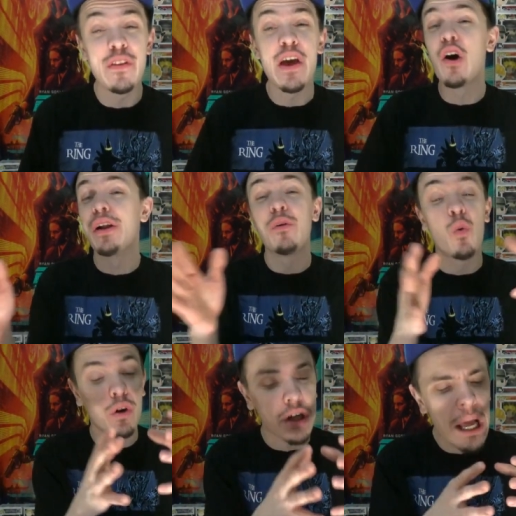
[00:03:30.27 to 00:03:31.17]
They all
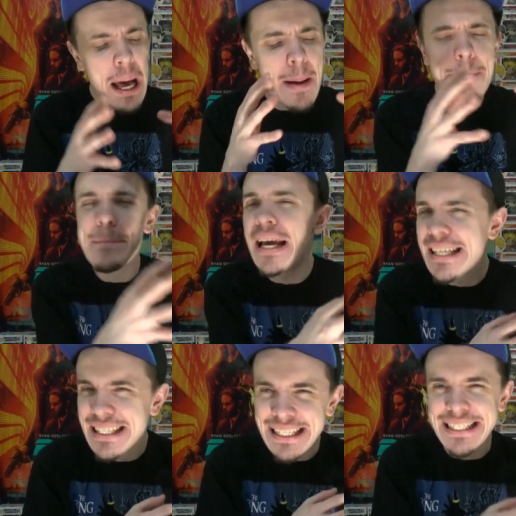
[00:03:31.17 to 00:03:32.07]
work
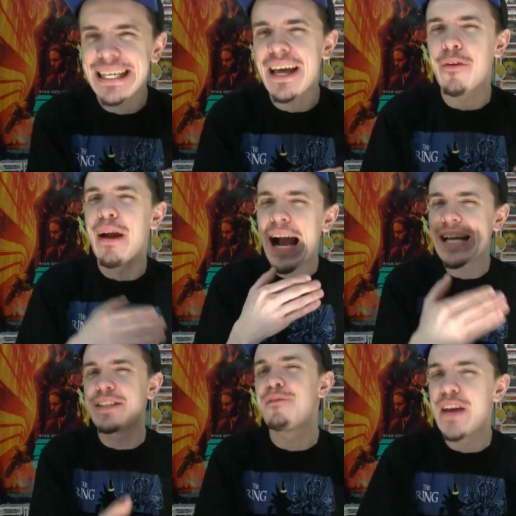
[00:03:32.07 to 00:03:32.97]
amazingly together
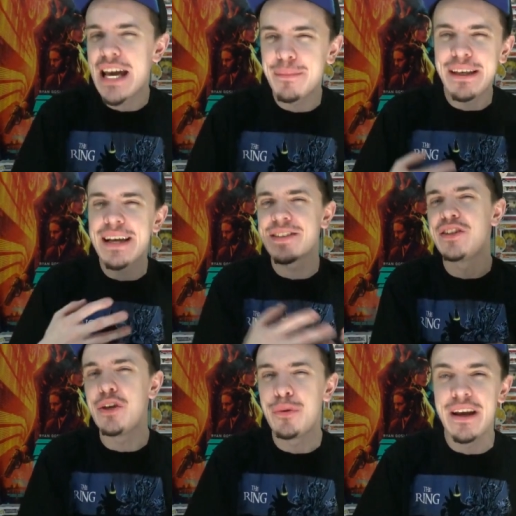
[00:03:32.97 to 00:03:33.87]
as a family, as a
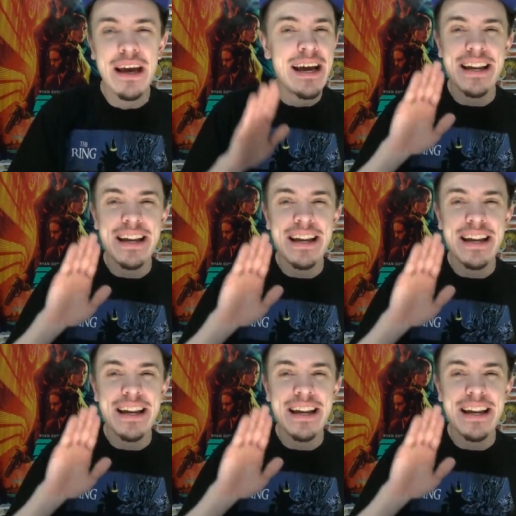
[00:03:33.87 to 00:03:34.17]
unit.